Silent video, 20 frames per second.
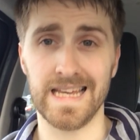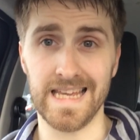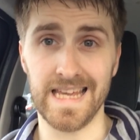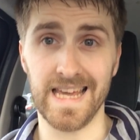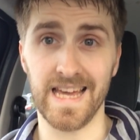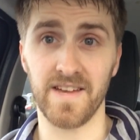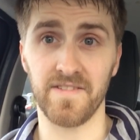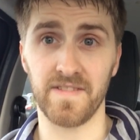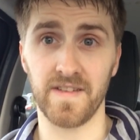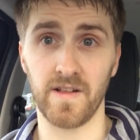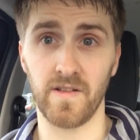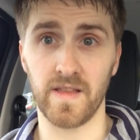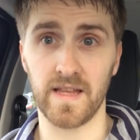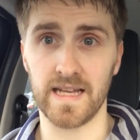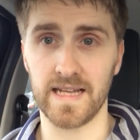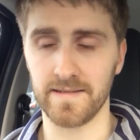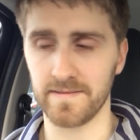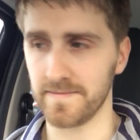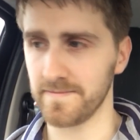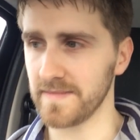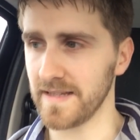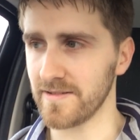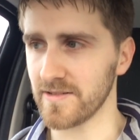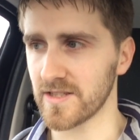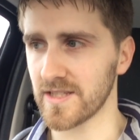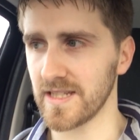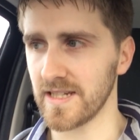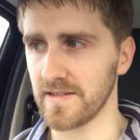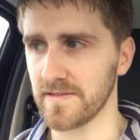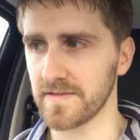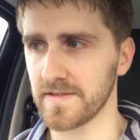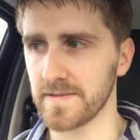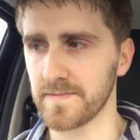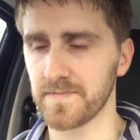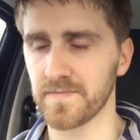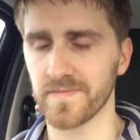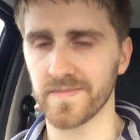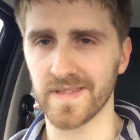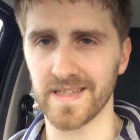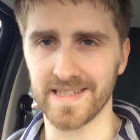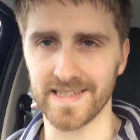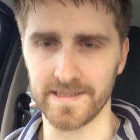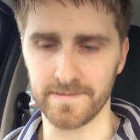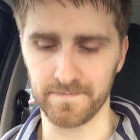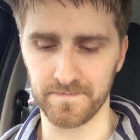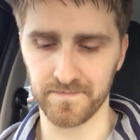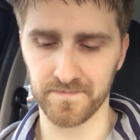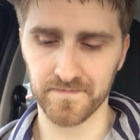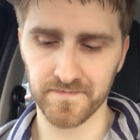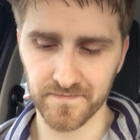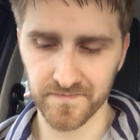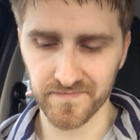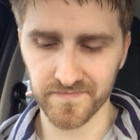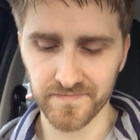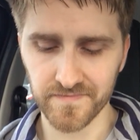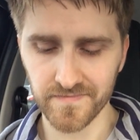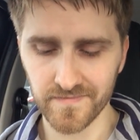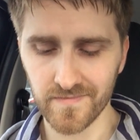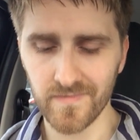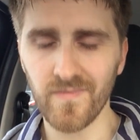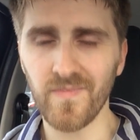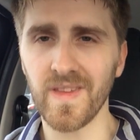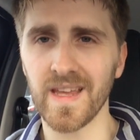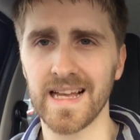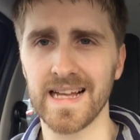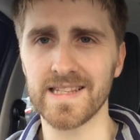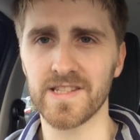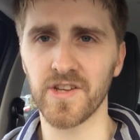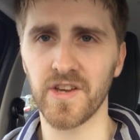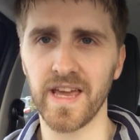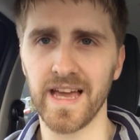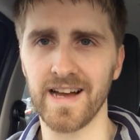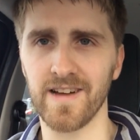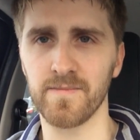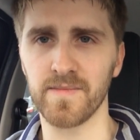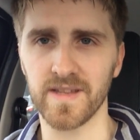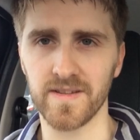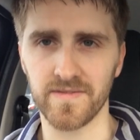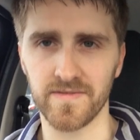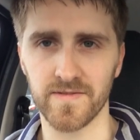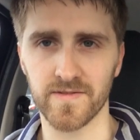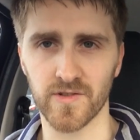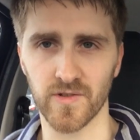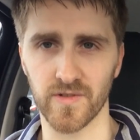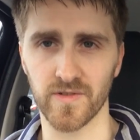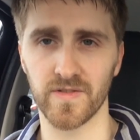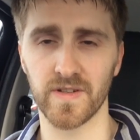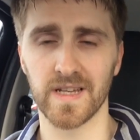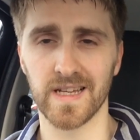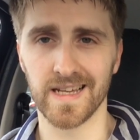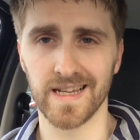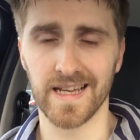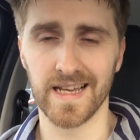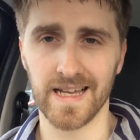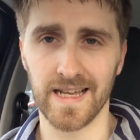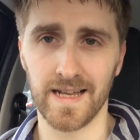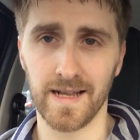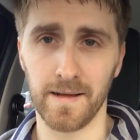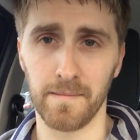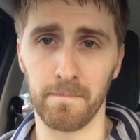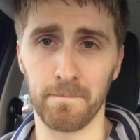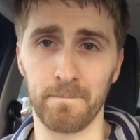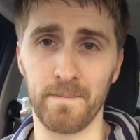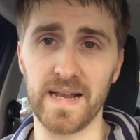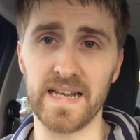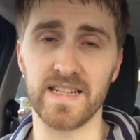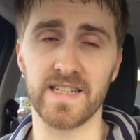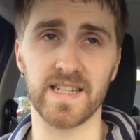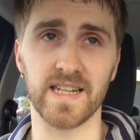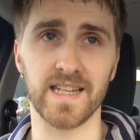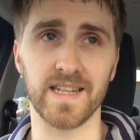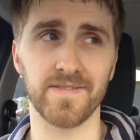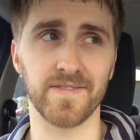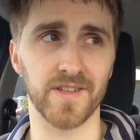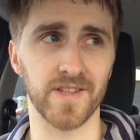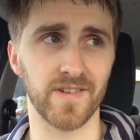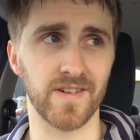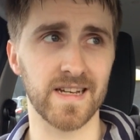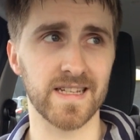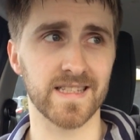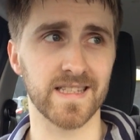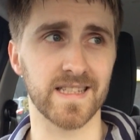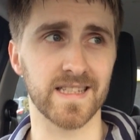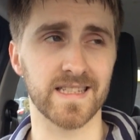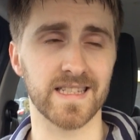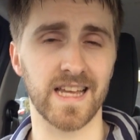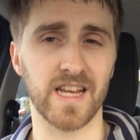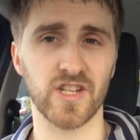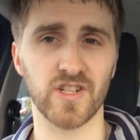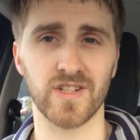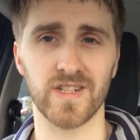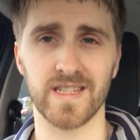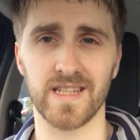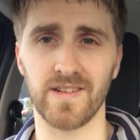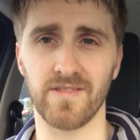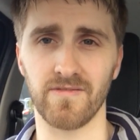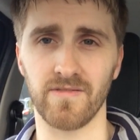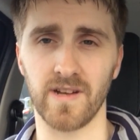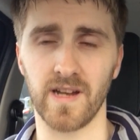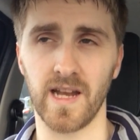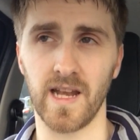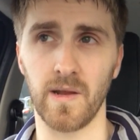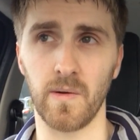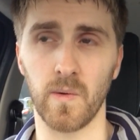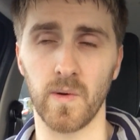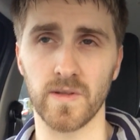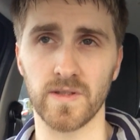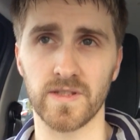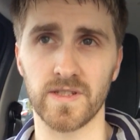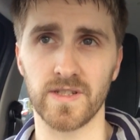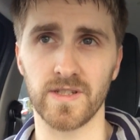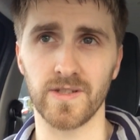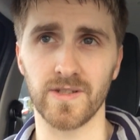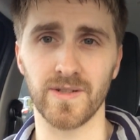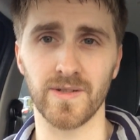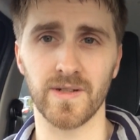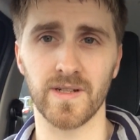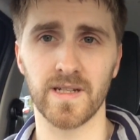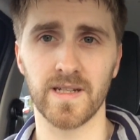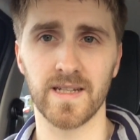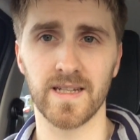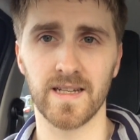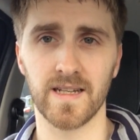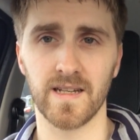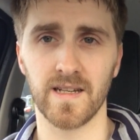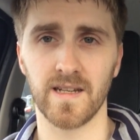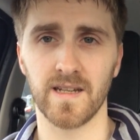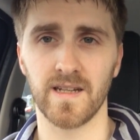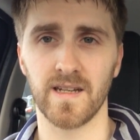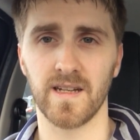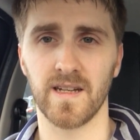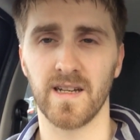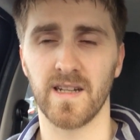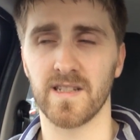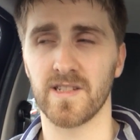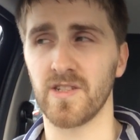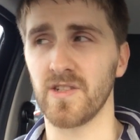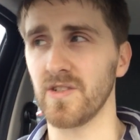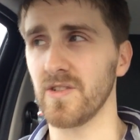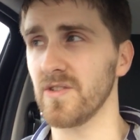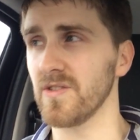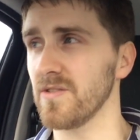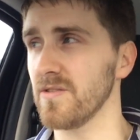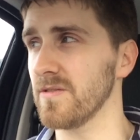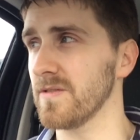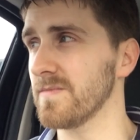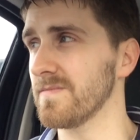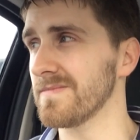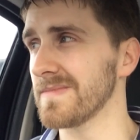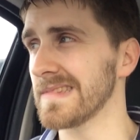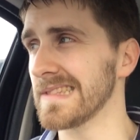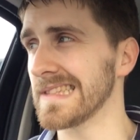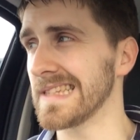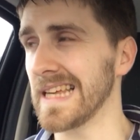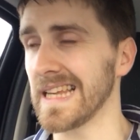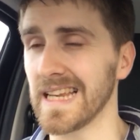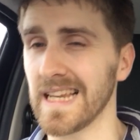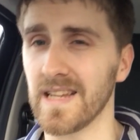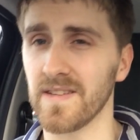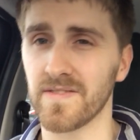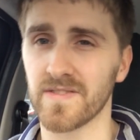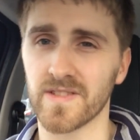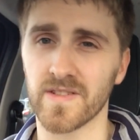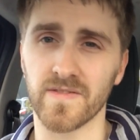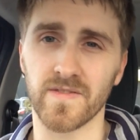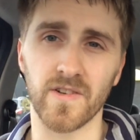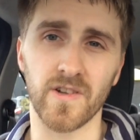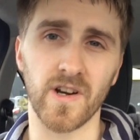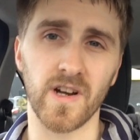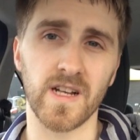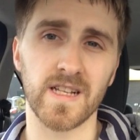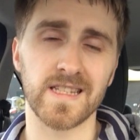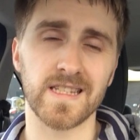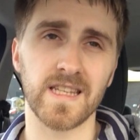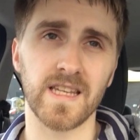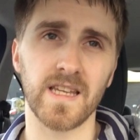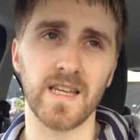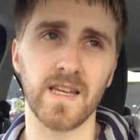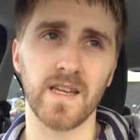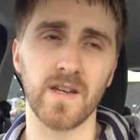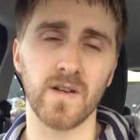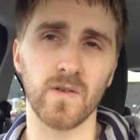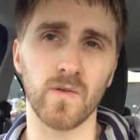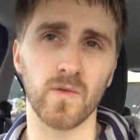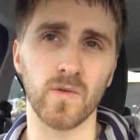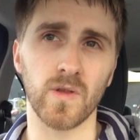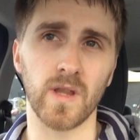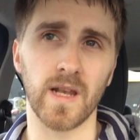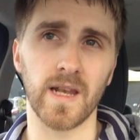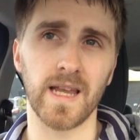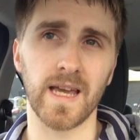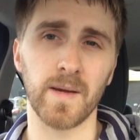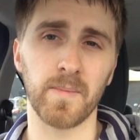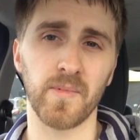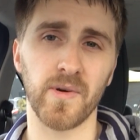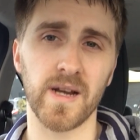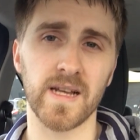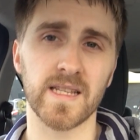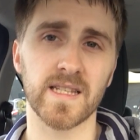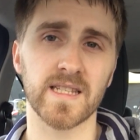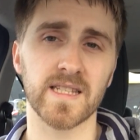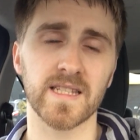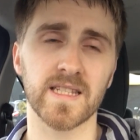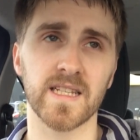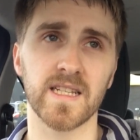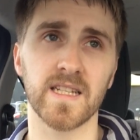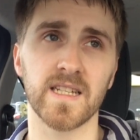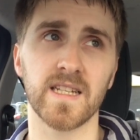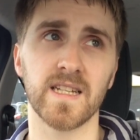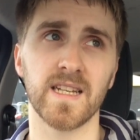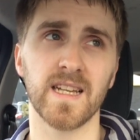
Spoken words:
yeah, I felt that was tough. That took it out of me sort of mentally for the rest of the session. Didn't really want to do deadlifts of variety or the leg press.